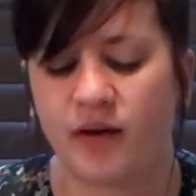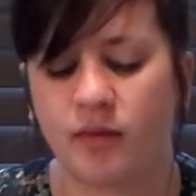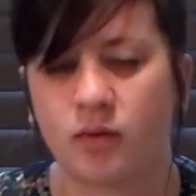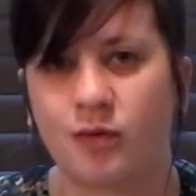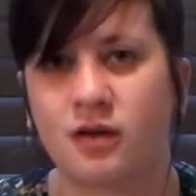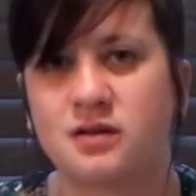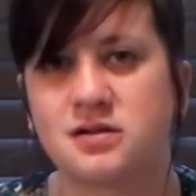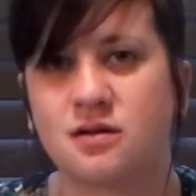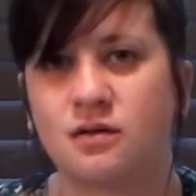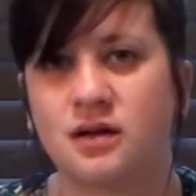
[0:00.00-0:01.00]
fabric. We're going to
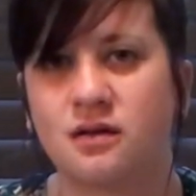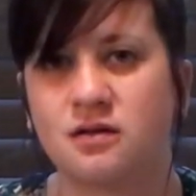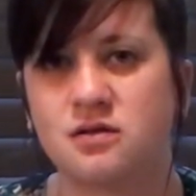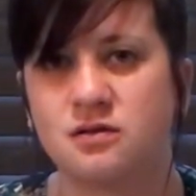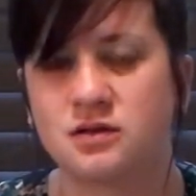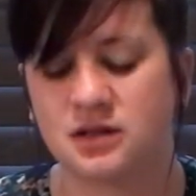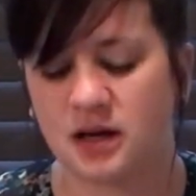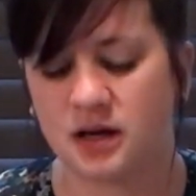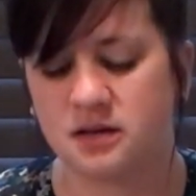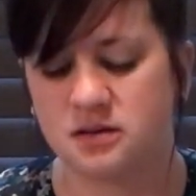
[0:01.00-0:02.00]
sew down the 2
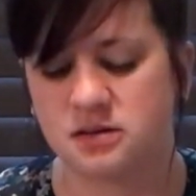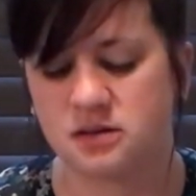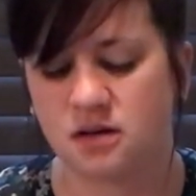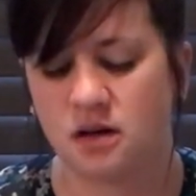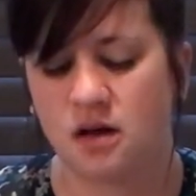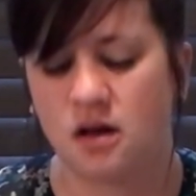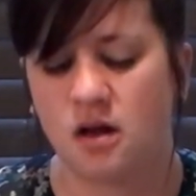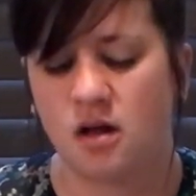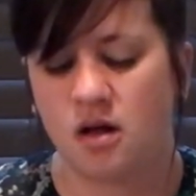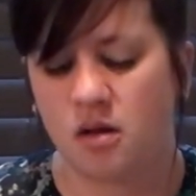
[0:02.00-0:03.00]
sides
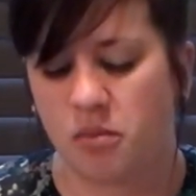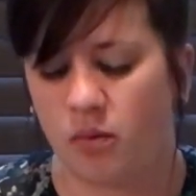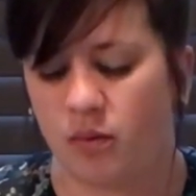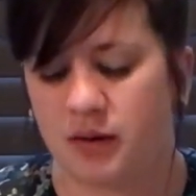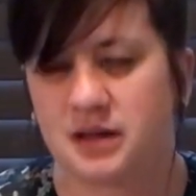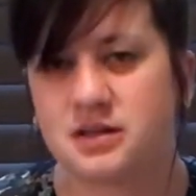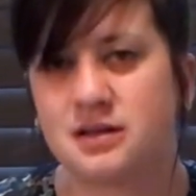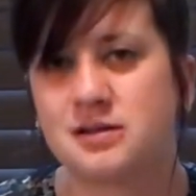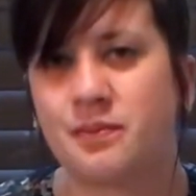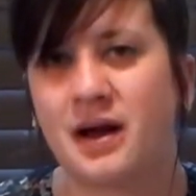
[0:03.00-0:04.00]
But when we get to
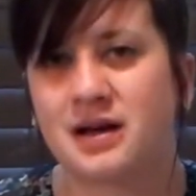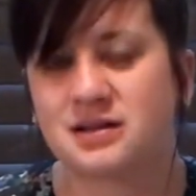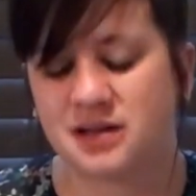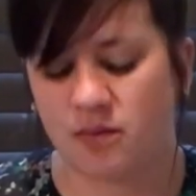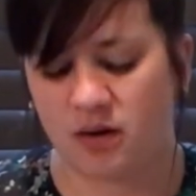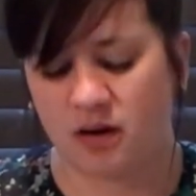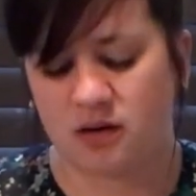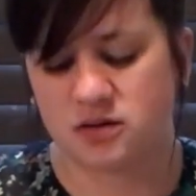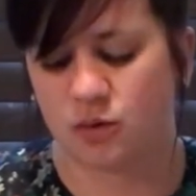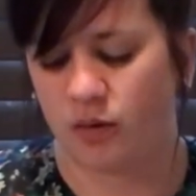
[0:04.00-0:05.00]
this back side, we're not
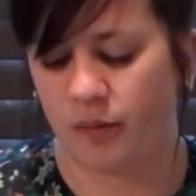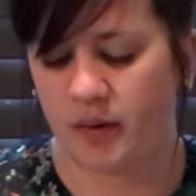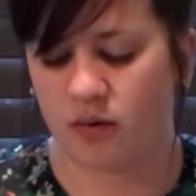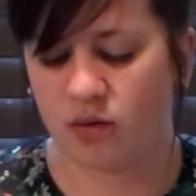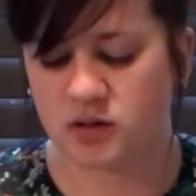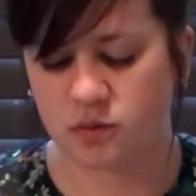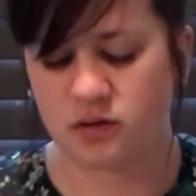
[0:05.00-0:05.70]
going to sew all the way across.